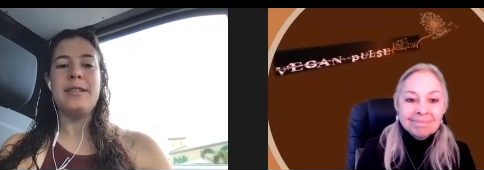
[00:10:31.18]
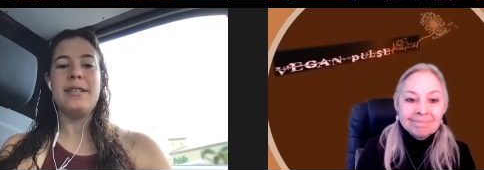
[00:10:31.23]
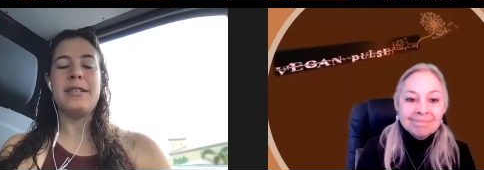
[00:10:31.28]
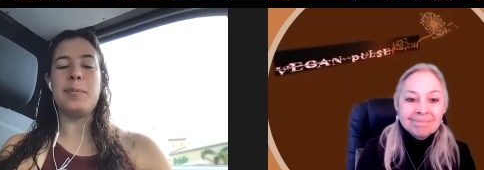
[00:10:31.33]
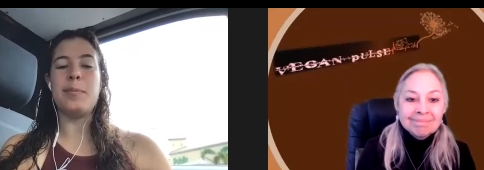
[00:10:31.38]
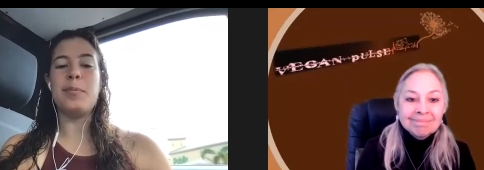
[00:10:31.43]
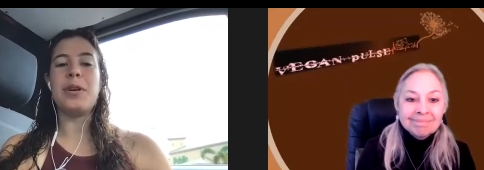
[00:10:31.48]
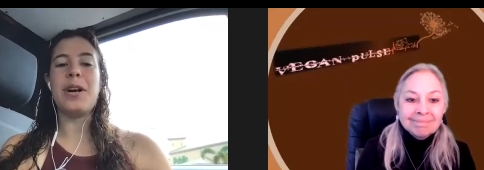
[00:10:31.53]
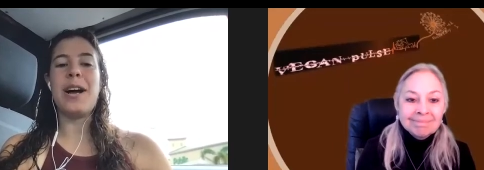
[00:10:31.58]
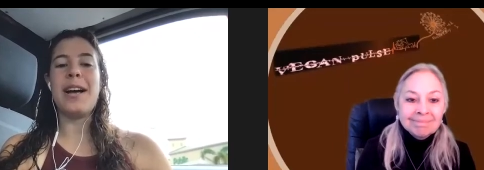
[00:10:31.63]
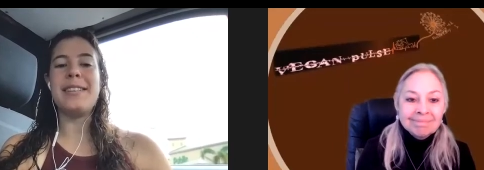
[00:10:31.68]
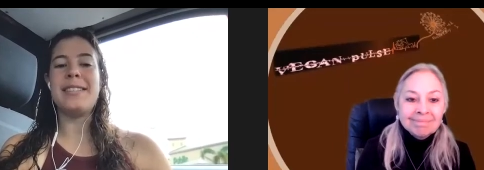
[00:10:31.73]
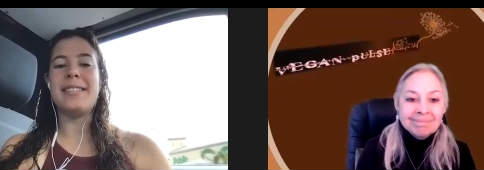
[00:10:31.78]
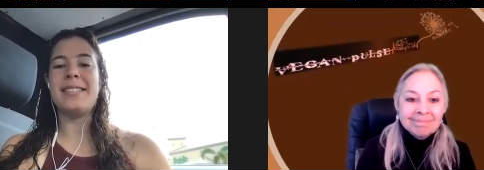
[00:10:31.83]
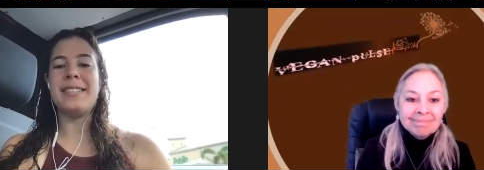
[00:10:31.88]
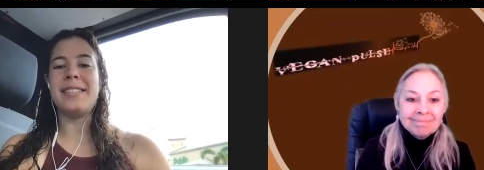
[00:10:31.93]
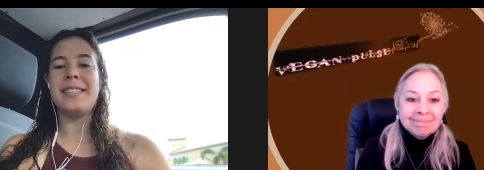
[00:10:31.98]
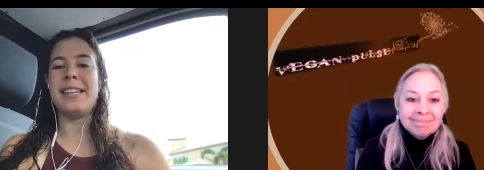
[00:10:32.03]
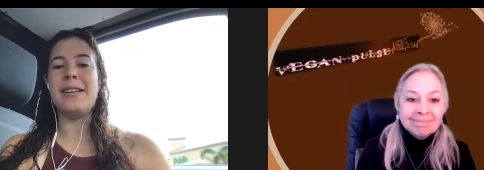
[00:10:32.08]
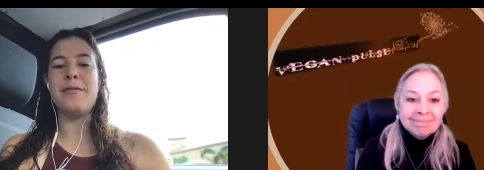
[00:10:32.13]

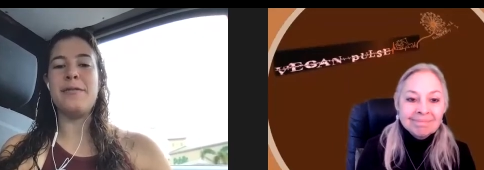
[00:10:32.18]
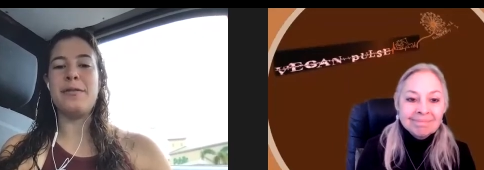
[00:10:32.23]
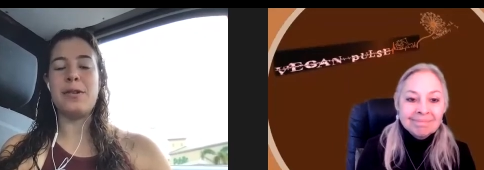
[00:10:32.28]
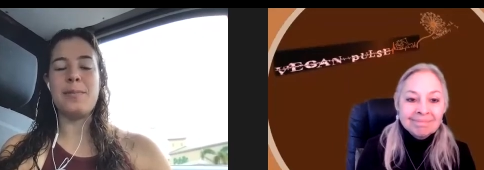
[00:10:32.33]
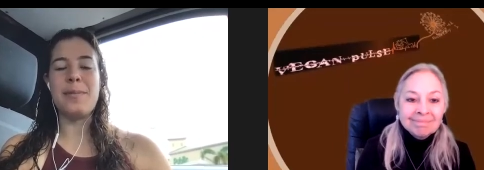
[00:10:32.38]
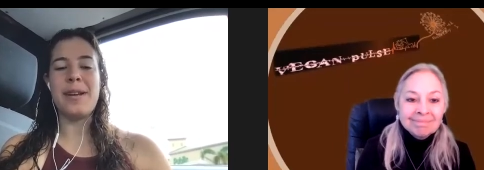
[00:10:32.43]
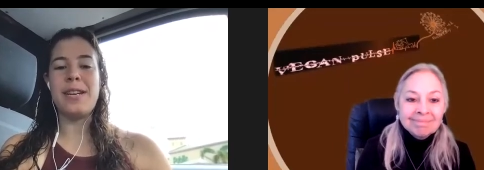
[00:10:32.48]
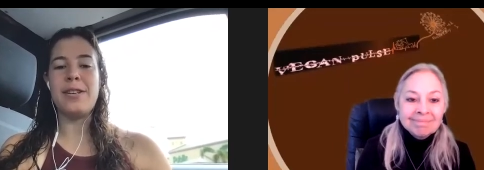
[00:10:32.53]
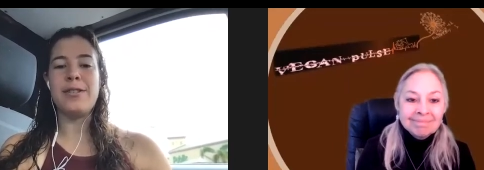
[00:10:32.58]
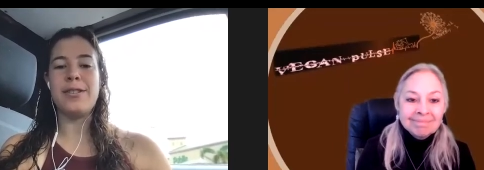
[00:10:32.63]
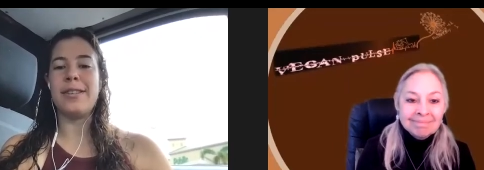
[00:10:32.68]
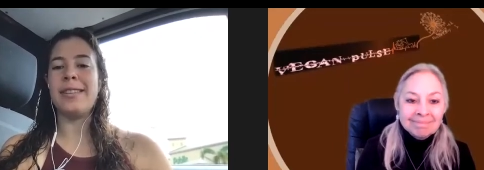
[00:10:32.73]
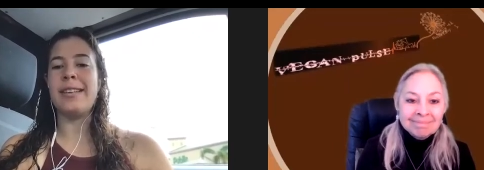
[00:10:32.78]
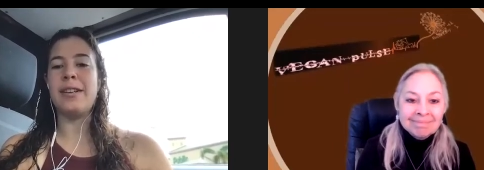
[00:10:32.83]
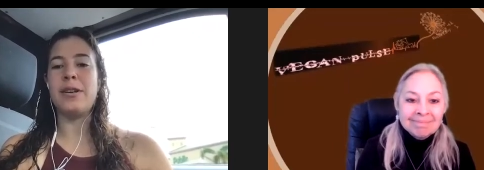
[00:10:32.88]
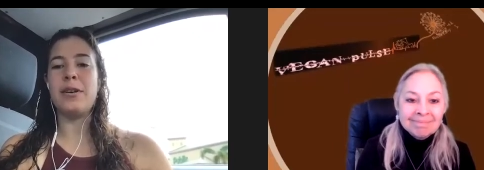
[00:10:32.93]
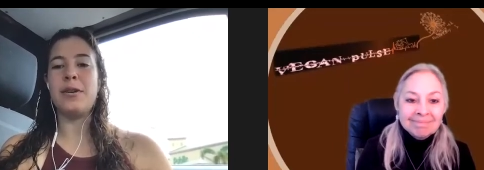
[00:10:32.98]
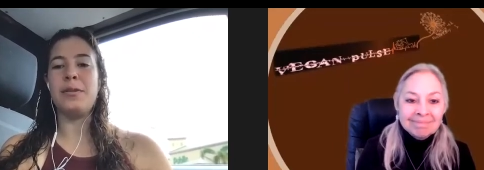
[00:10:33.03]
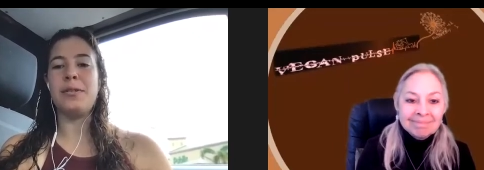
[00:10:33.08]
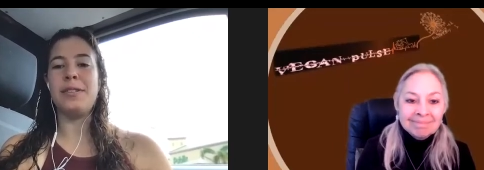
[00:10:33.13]
Speaker 1: suppress information
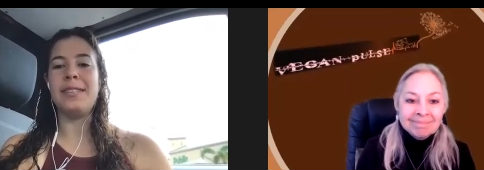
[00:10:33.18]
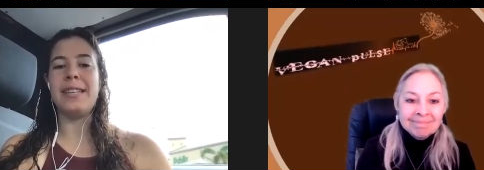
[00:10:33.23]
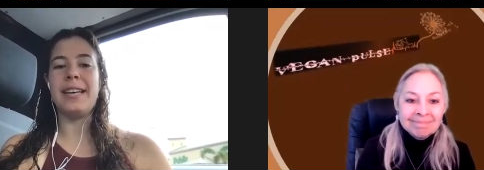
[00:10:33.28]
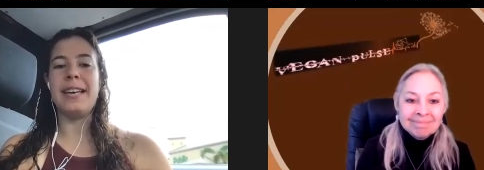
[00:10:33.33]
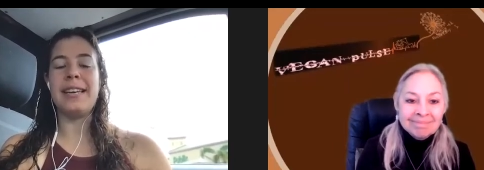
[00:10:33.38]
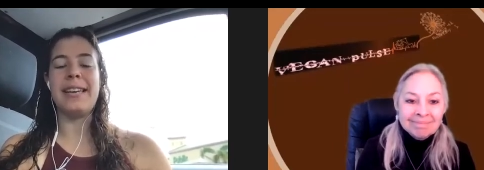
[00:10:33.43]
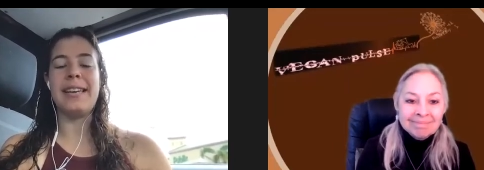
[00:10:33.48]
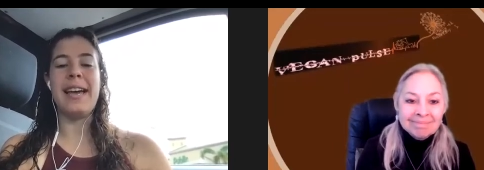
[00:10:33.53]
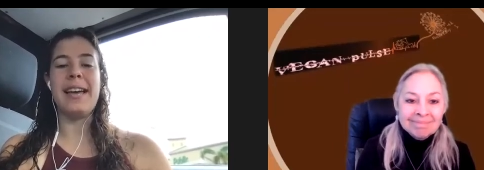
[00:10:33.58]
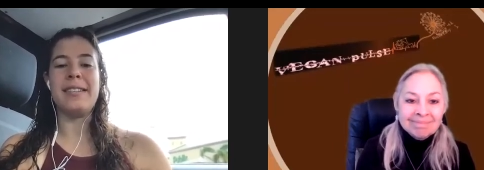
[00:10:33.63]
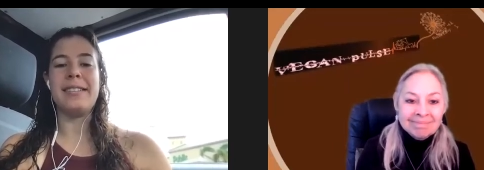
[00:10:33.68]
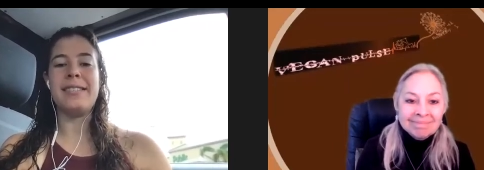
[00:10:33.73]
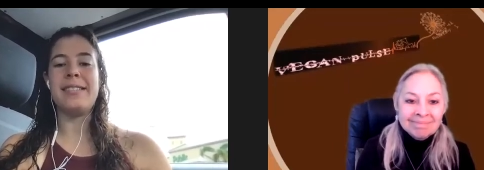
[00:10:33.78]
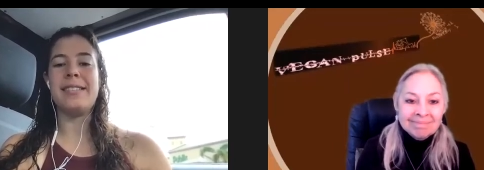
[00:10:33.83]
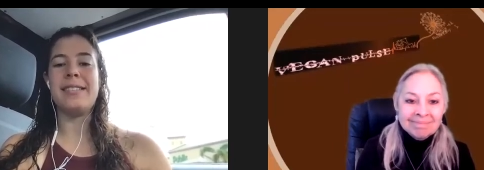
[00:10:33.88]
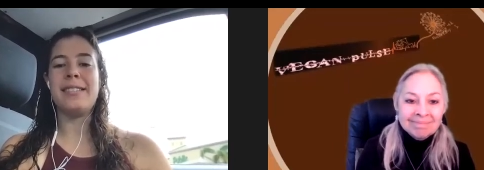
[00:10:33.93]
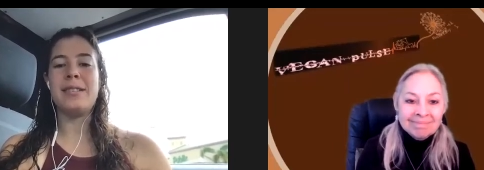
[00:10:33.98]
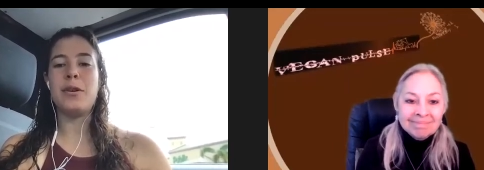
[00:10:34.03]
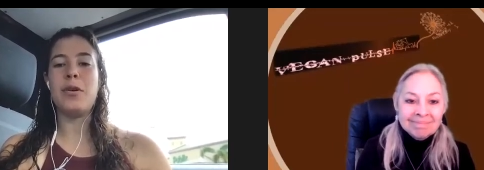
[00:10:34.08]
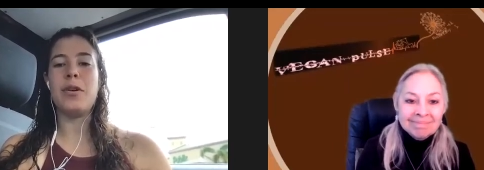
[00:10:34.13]
that goes
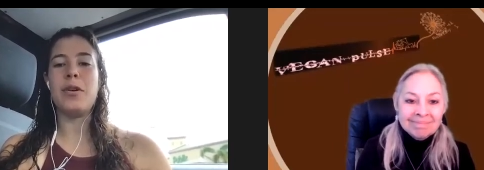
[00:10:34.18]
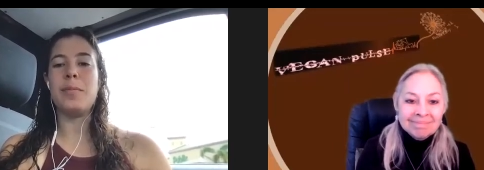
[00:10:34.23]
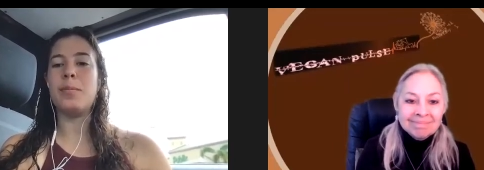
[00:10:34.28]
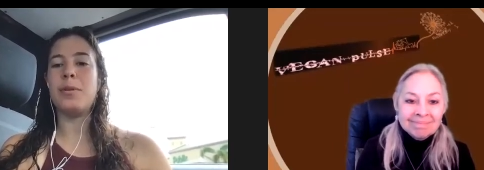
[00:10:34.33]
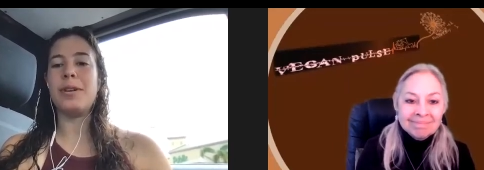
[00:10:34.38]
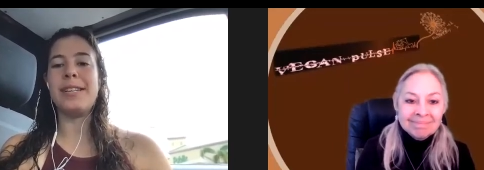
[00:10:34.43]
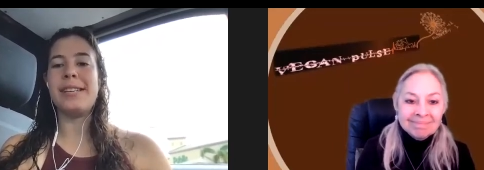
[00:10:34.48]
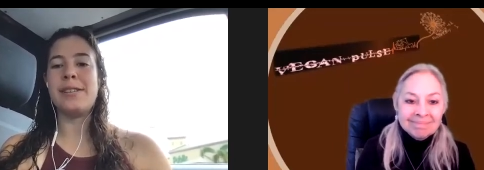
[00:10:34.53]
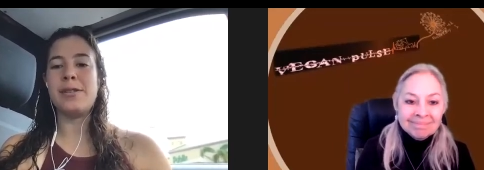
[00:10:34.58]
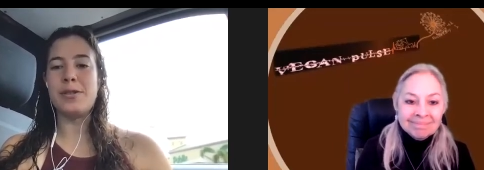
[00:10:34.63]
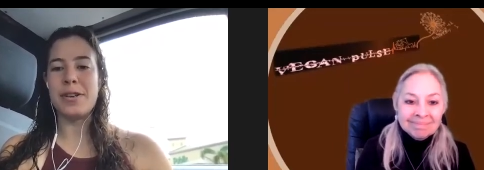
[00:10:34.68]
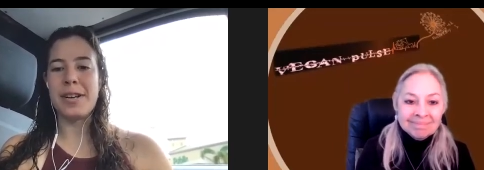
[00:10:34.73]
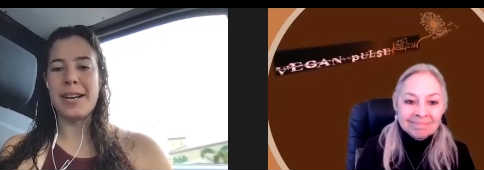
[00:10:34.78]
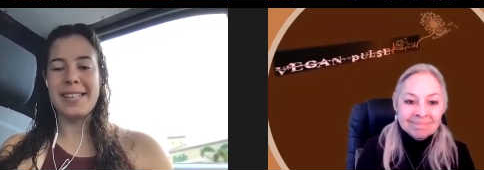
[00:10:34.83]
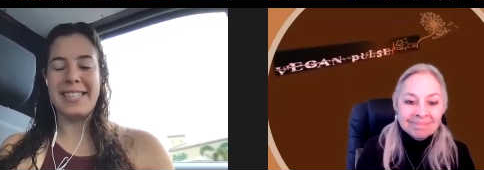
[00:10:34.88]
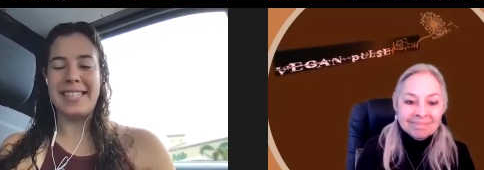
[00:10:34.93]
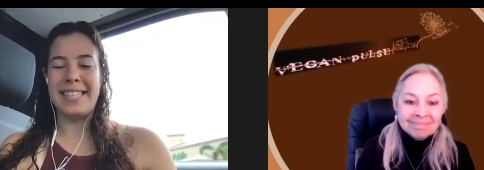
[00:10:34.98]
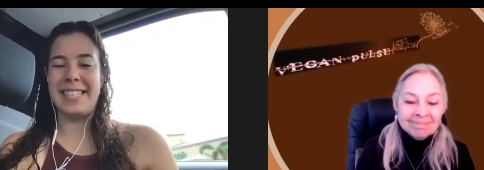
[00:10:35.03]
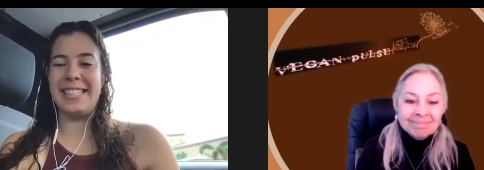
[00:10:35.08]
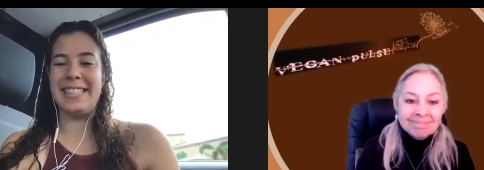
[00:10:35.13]
against corporate
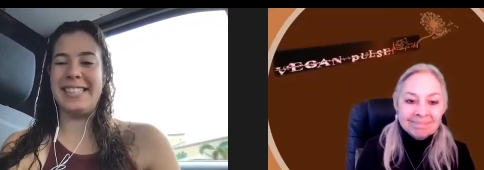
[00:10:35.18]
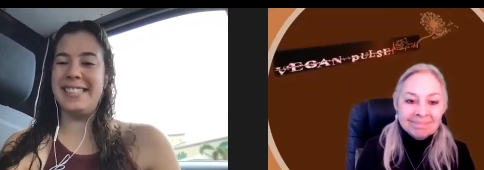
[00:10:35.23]
interests